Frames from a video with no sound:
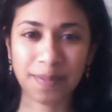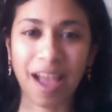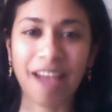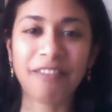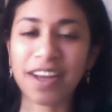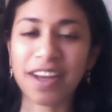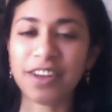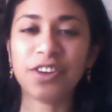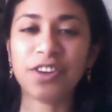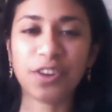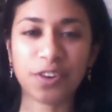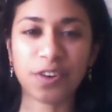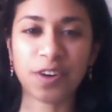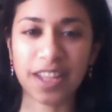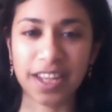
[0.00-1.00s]
you
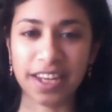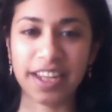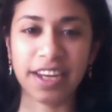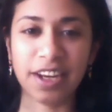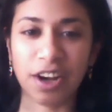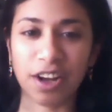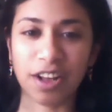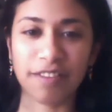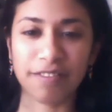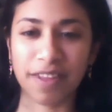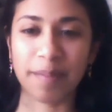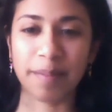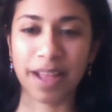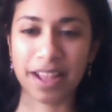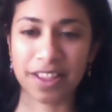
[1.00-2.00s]
don't really need all of
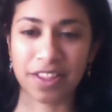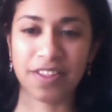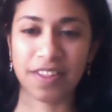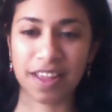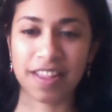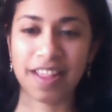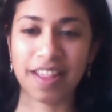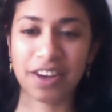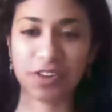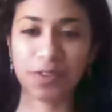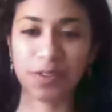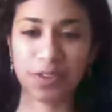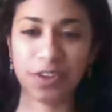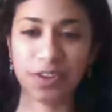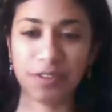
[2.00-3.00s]
them. Is that
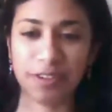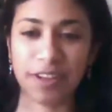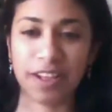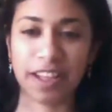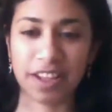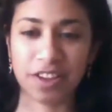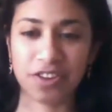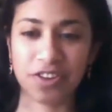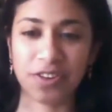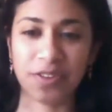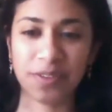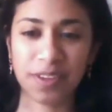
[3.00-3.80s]
true? Do you feel that's true?